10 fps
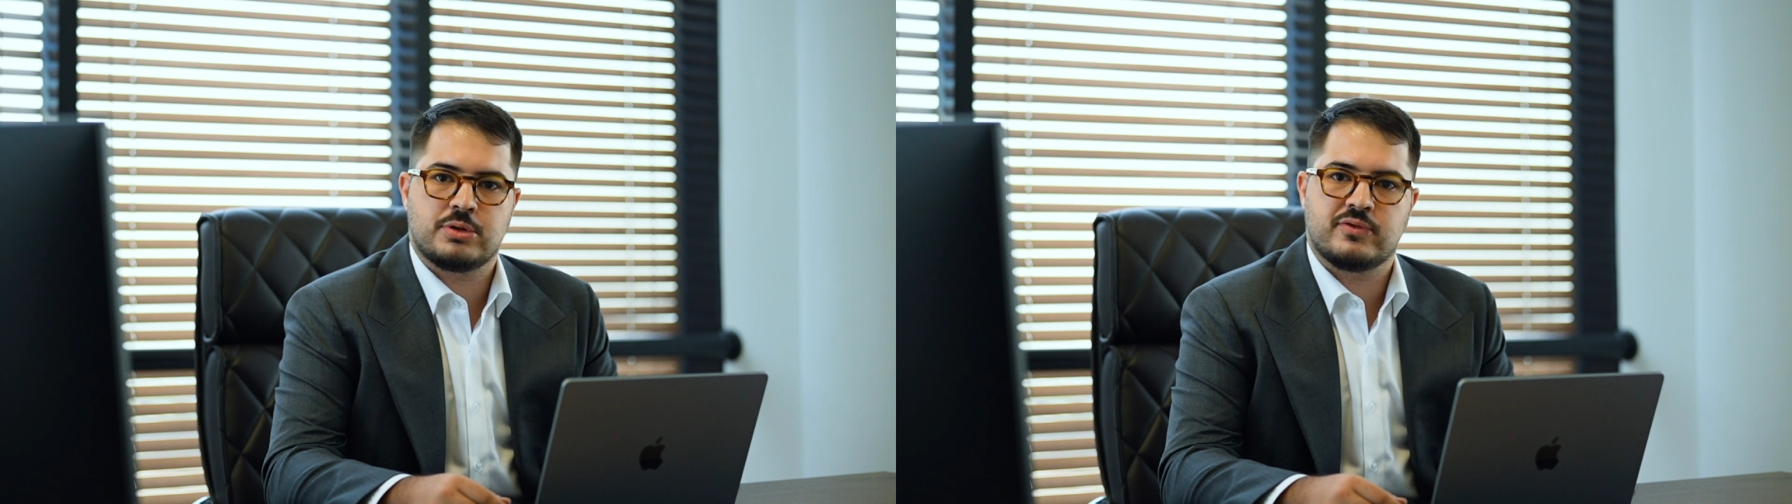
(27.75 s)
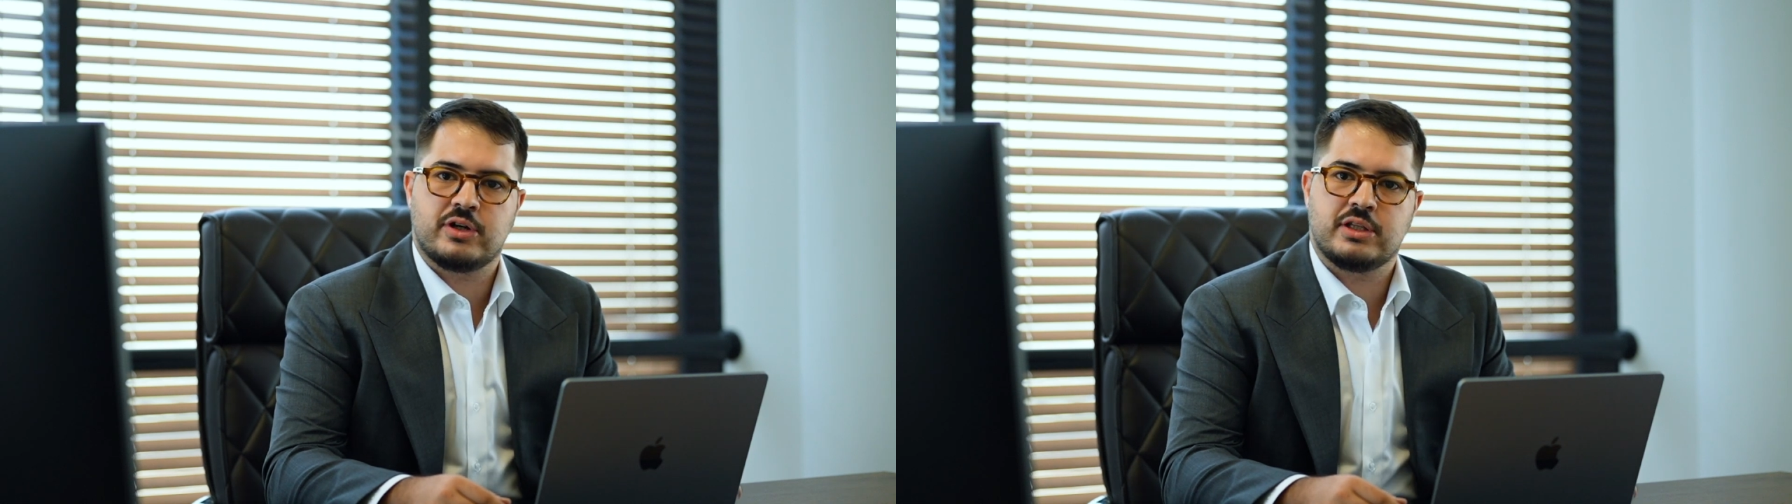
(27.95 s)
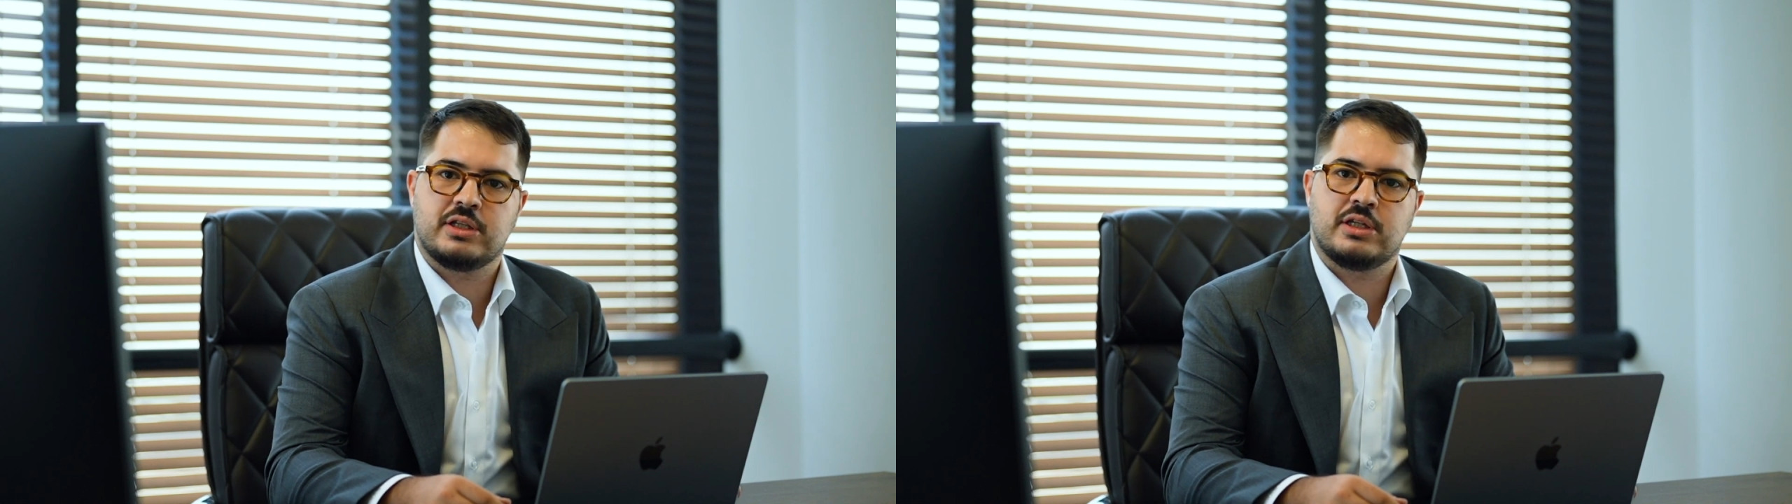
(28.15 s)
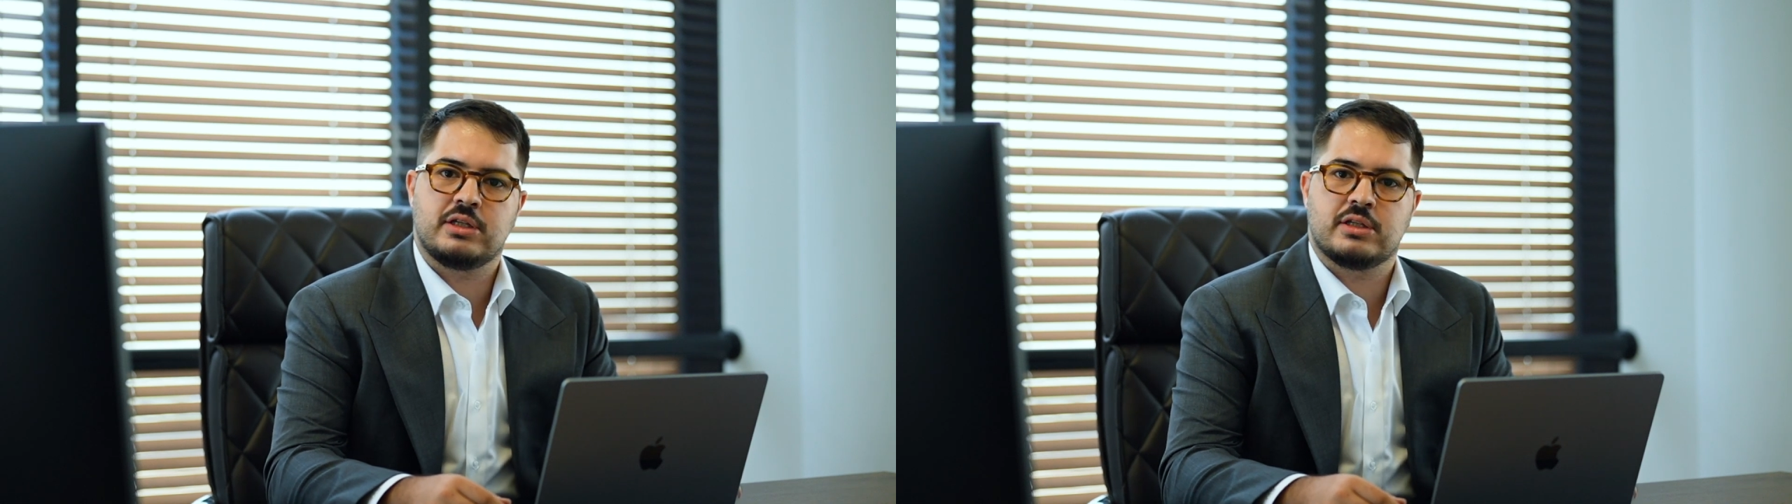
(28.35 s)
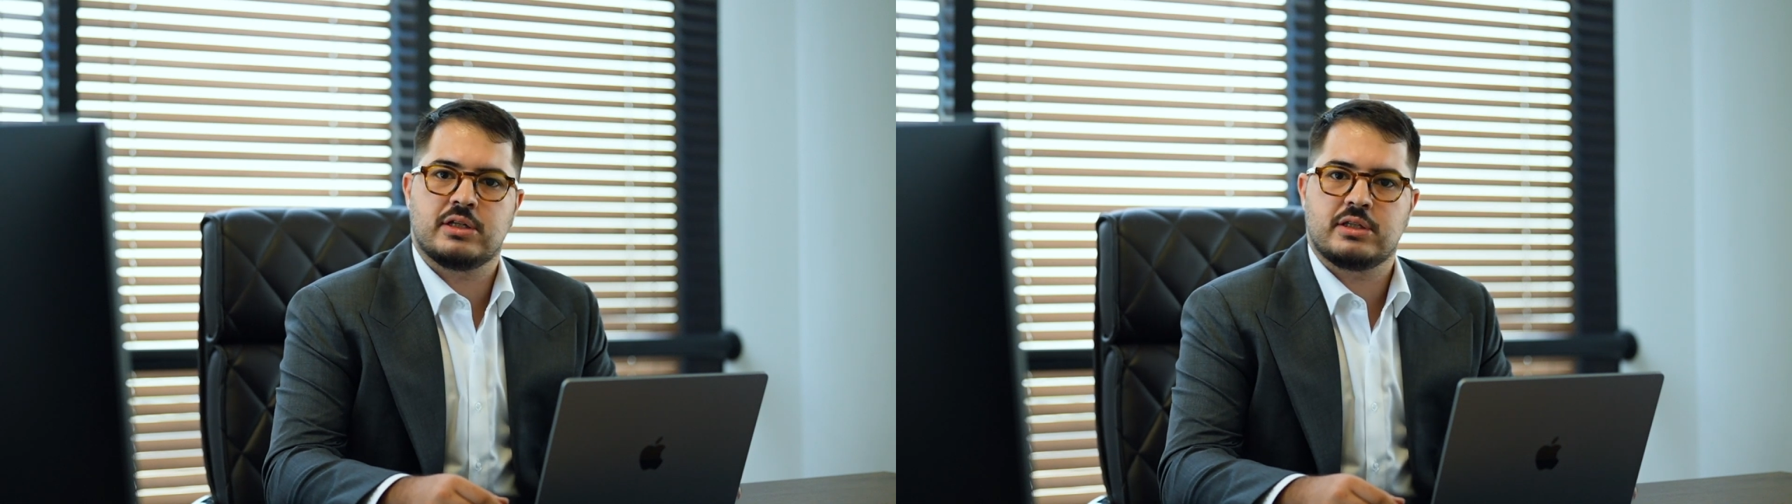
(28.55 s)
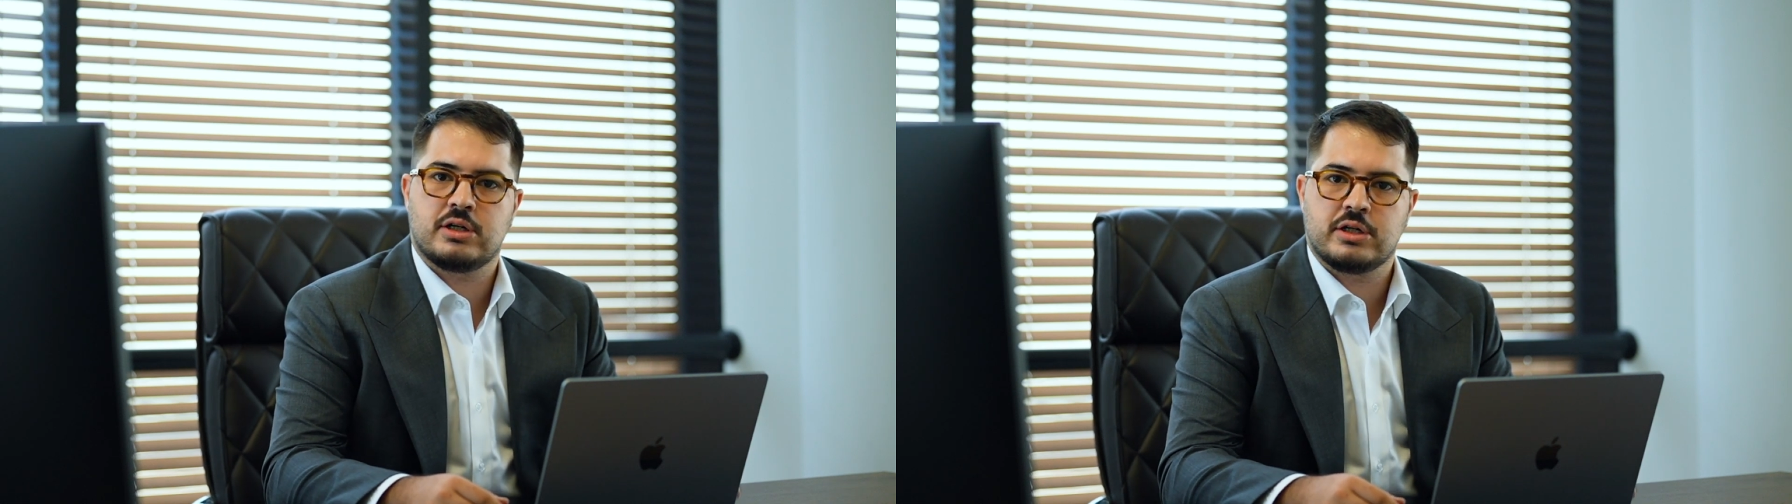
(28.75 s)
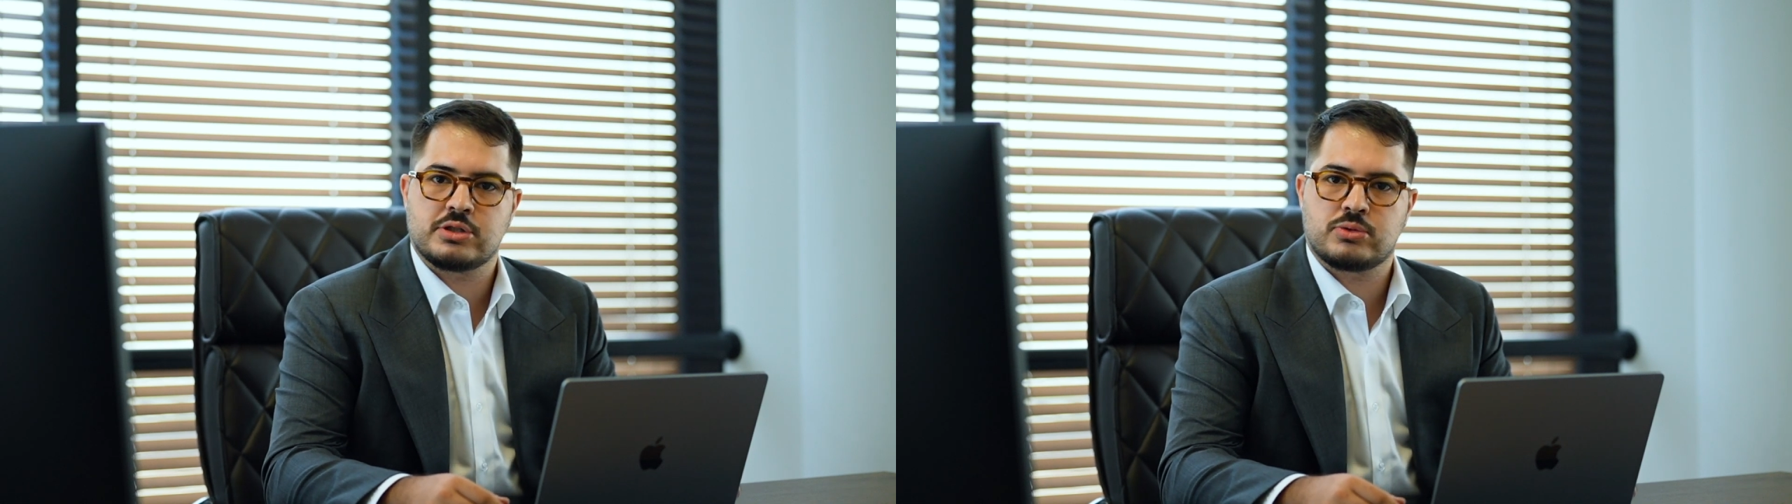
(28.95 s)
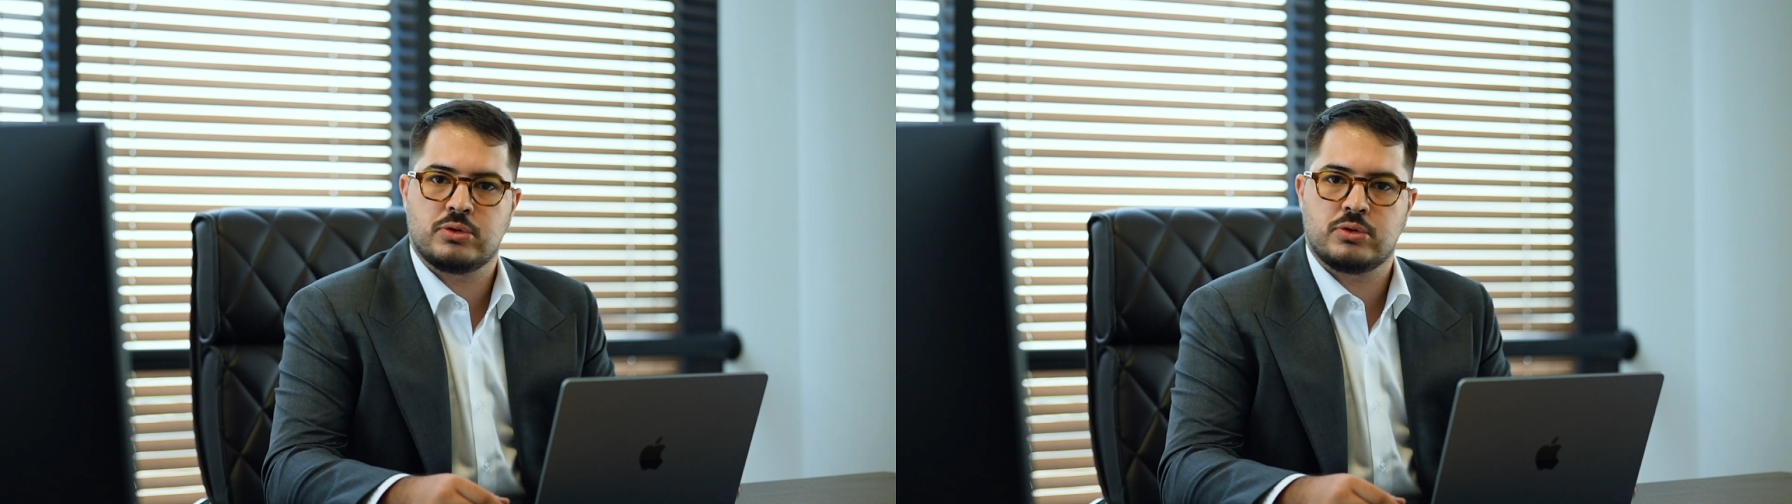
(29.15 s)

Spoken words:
providing the highest